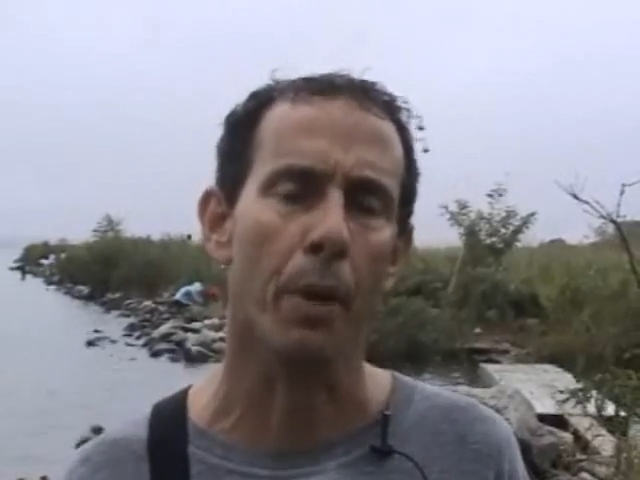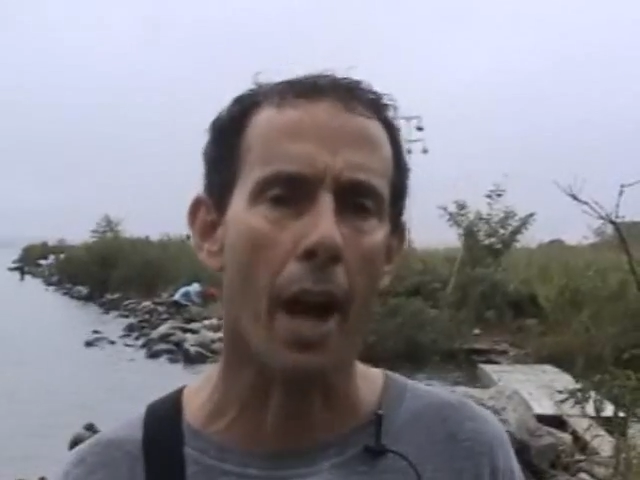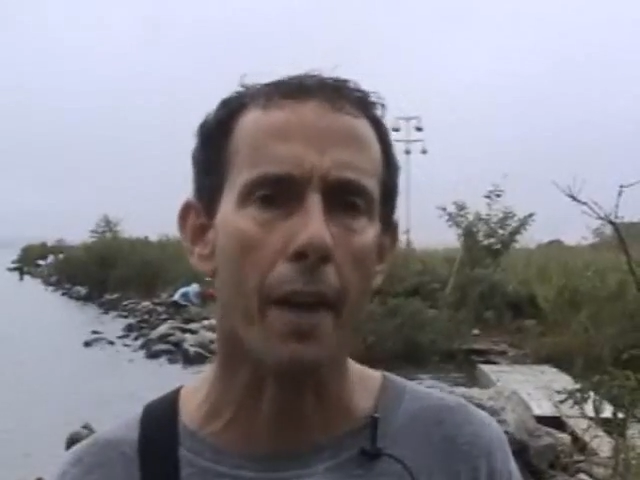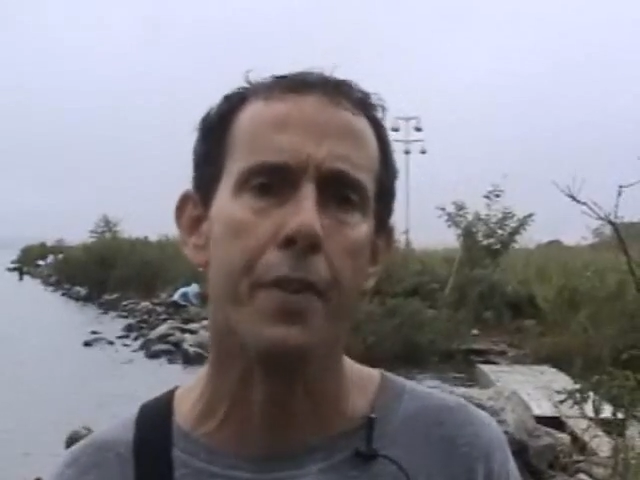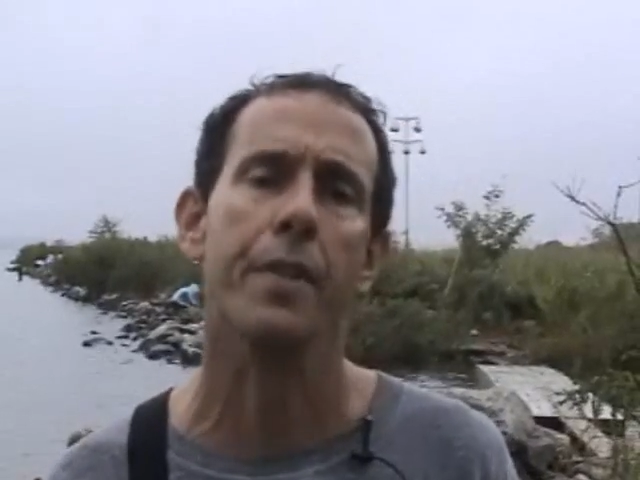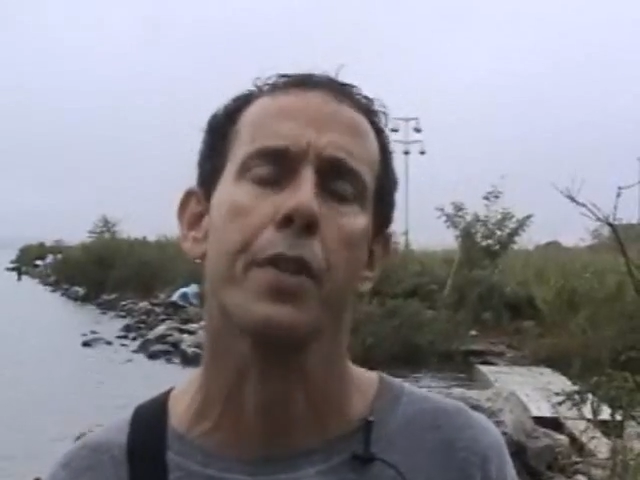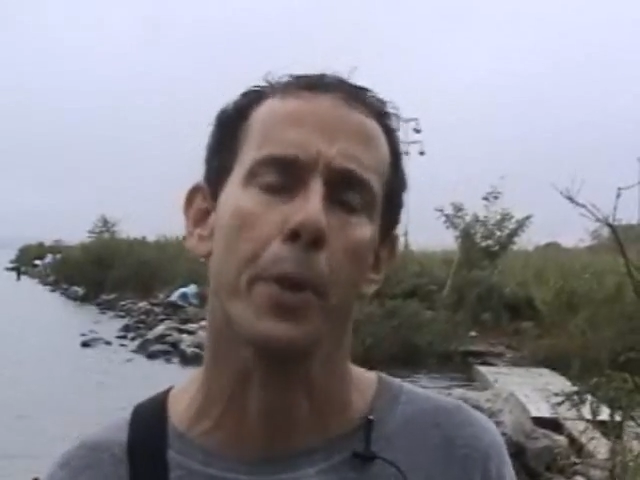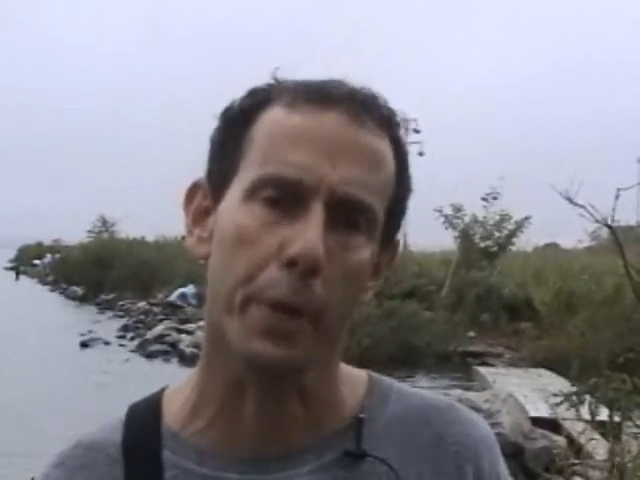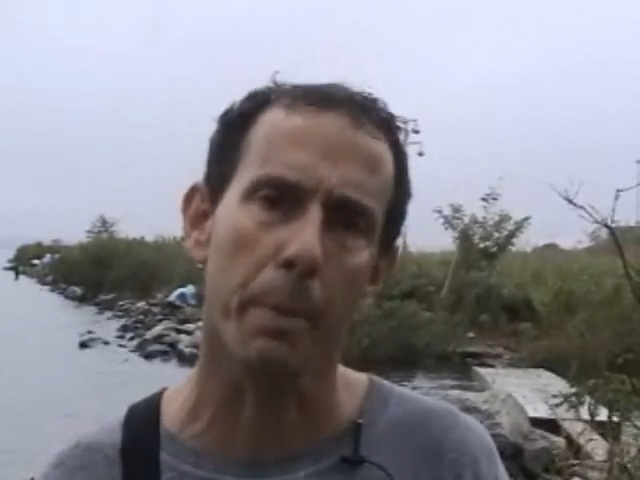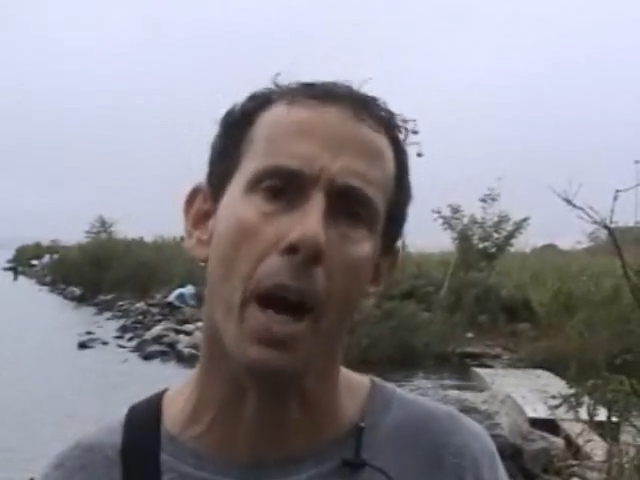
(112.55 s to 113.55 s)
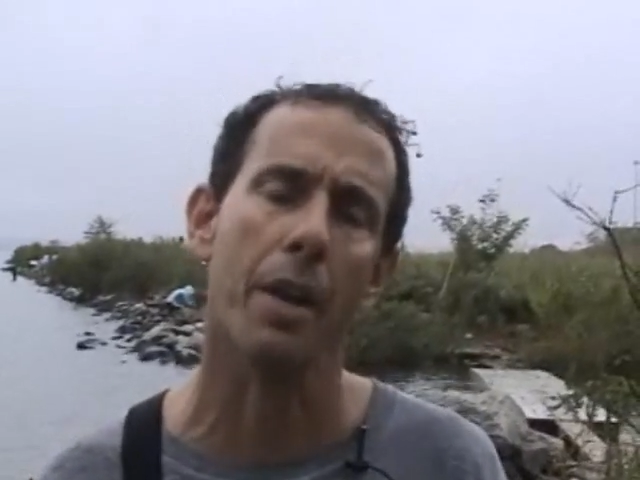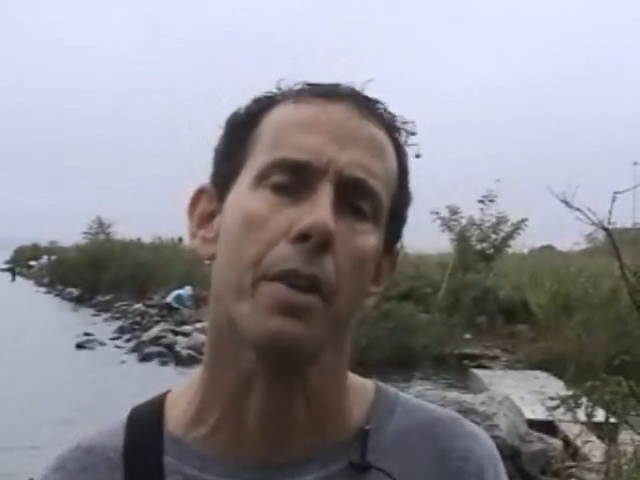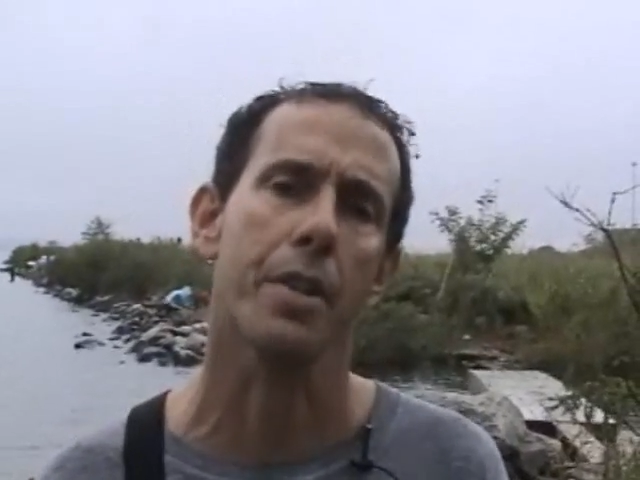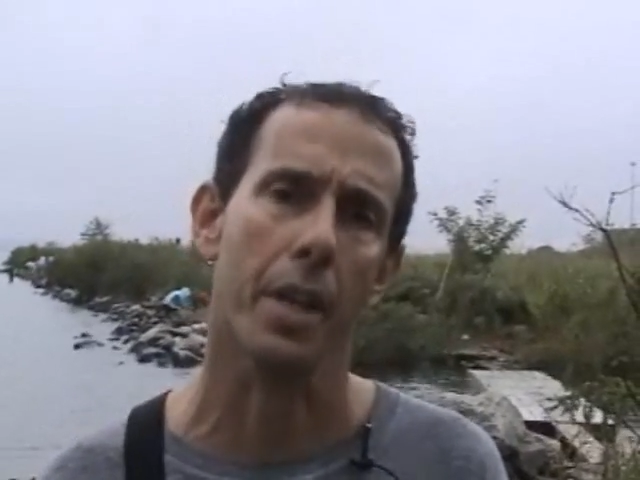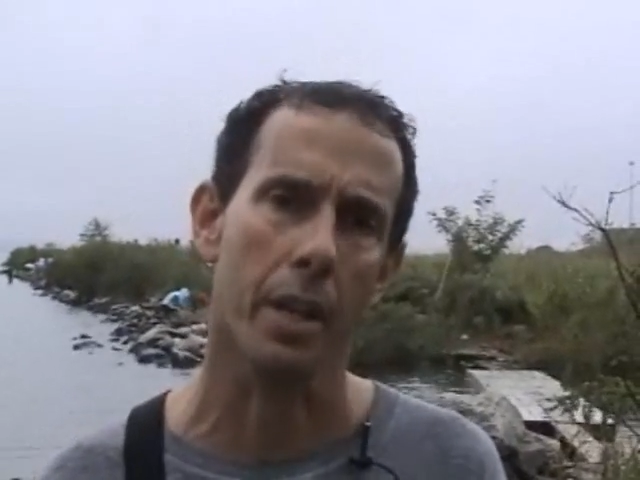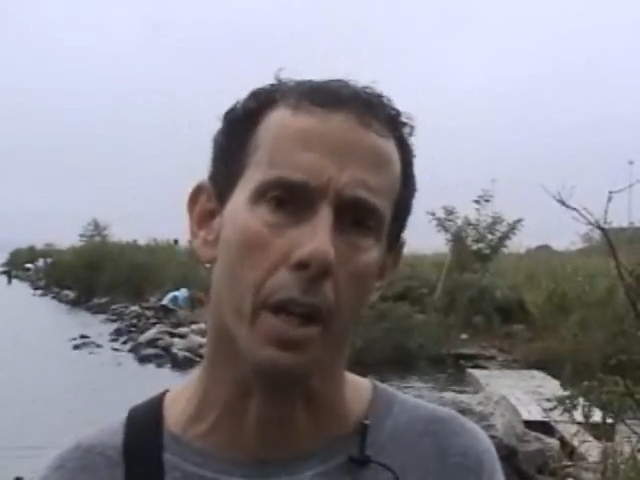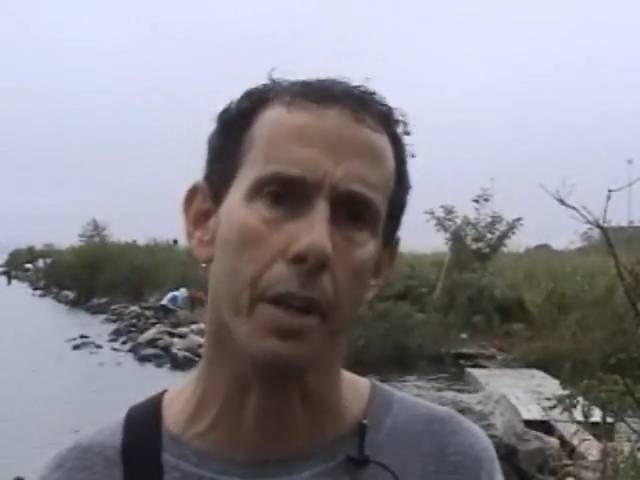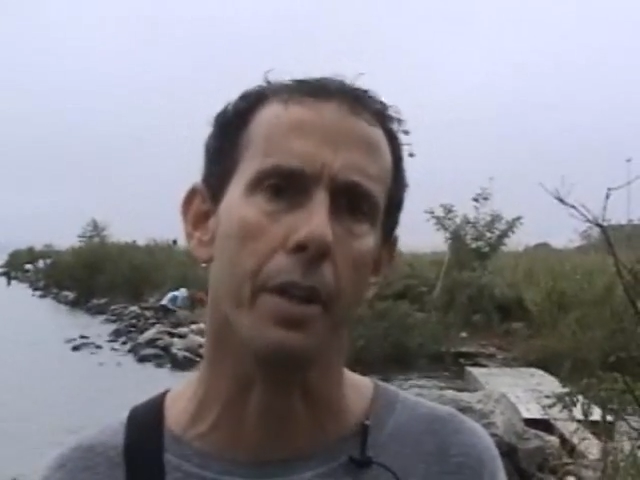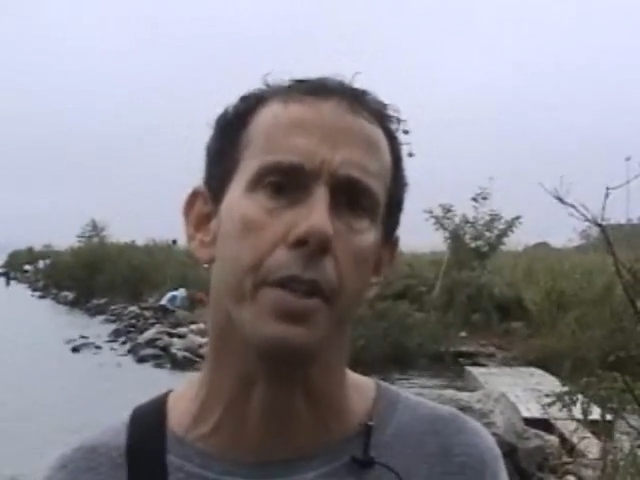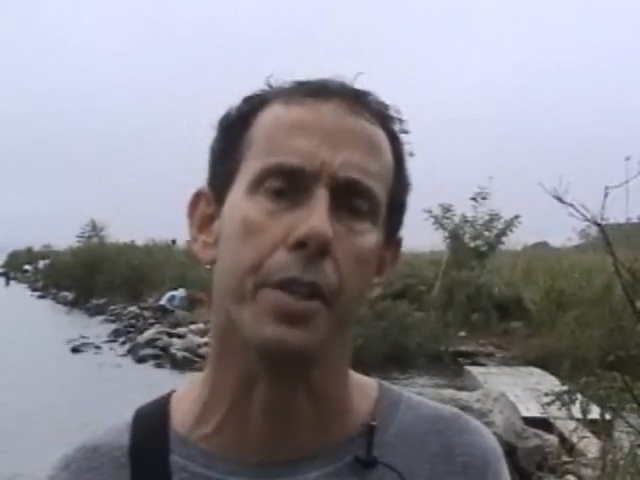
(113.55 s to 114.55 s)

rafts of soda bottles and other